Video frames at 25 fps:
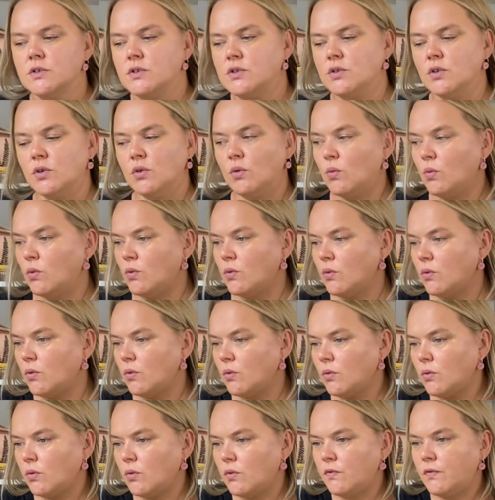So
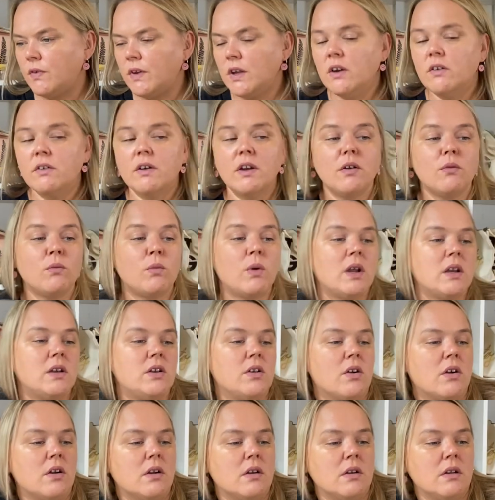fingering weight
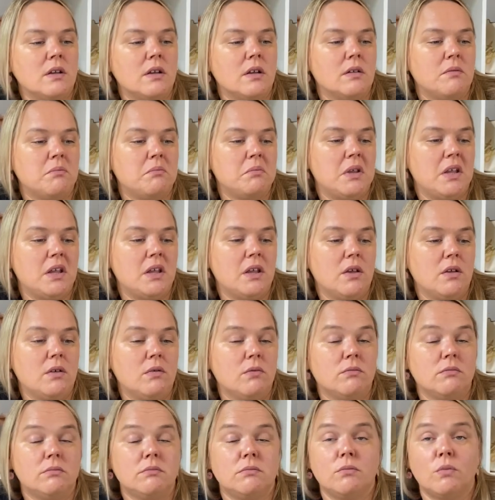yarn can be
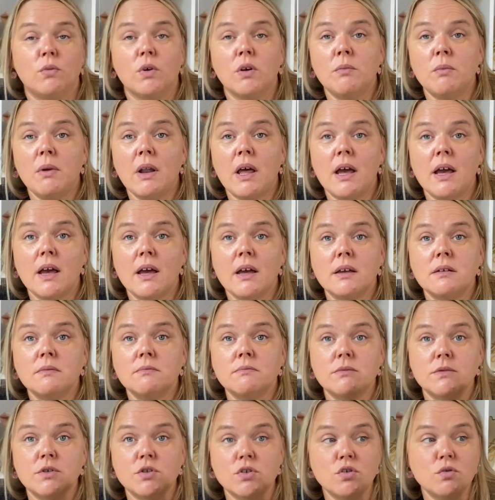one ply,
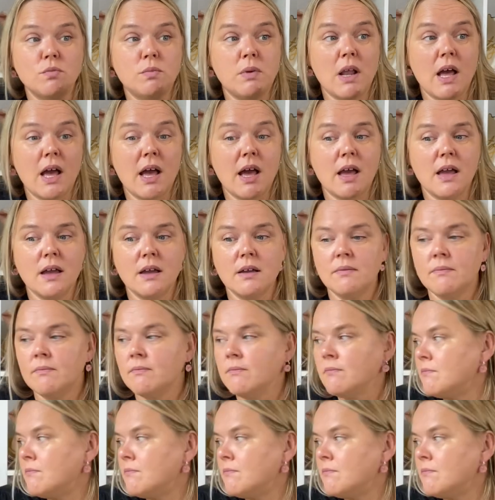two ply.